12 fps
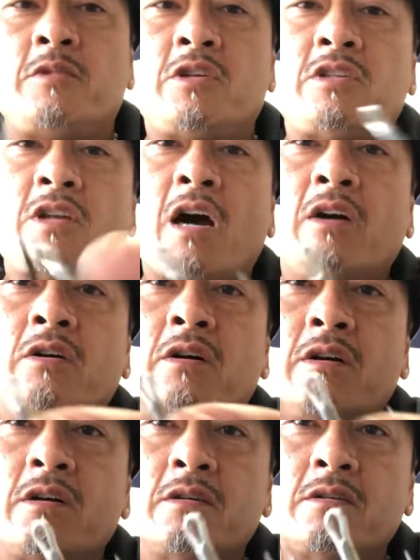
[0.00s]
stock
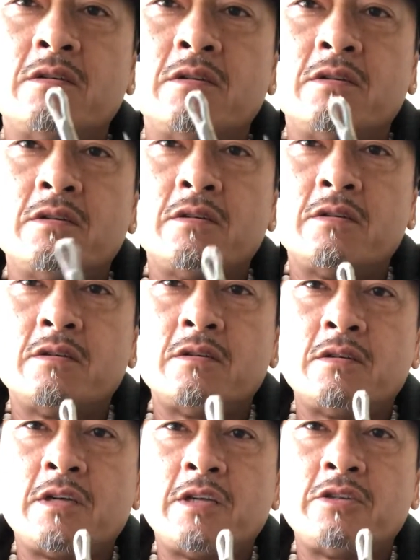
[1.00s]
hook,
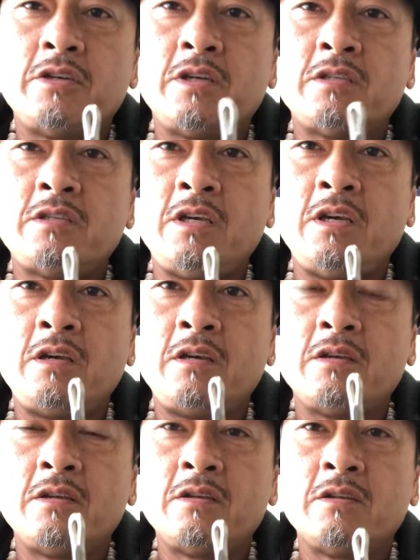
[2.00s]
as you can see,
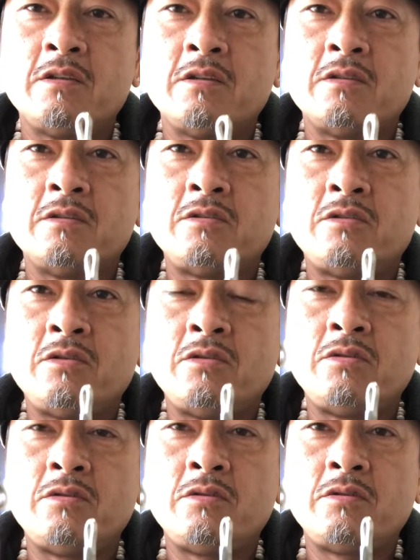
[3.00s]

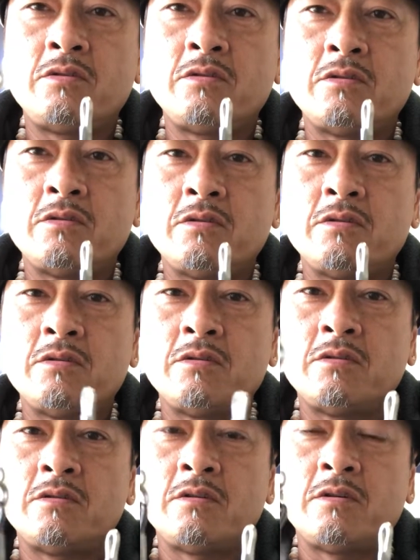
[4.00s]
to
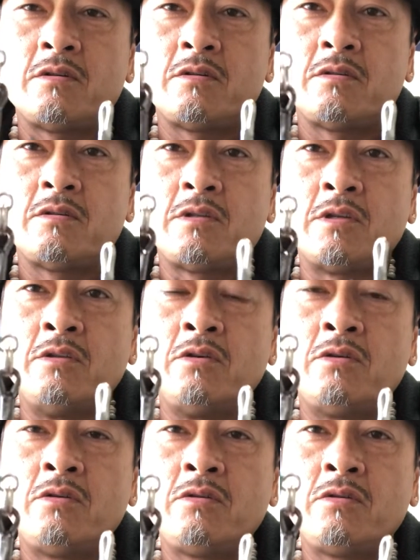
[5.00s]
the
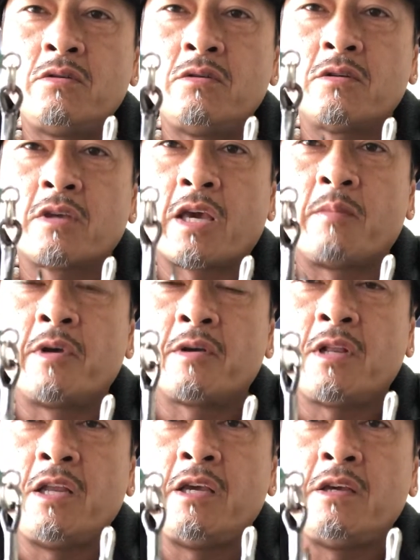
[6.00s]
new
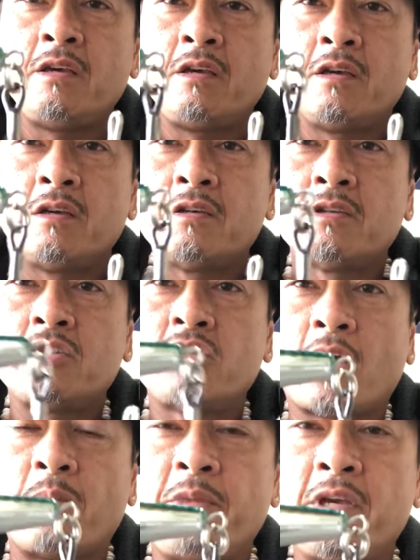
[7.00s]
chemically
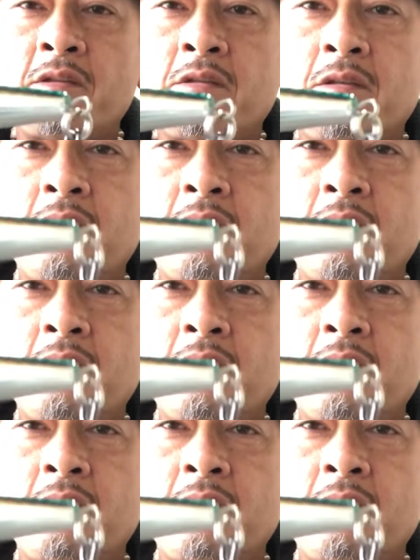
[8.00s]
sharpened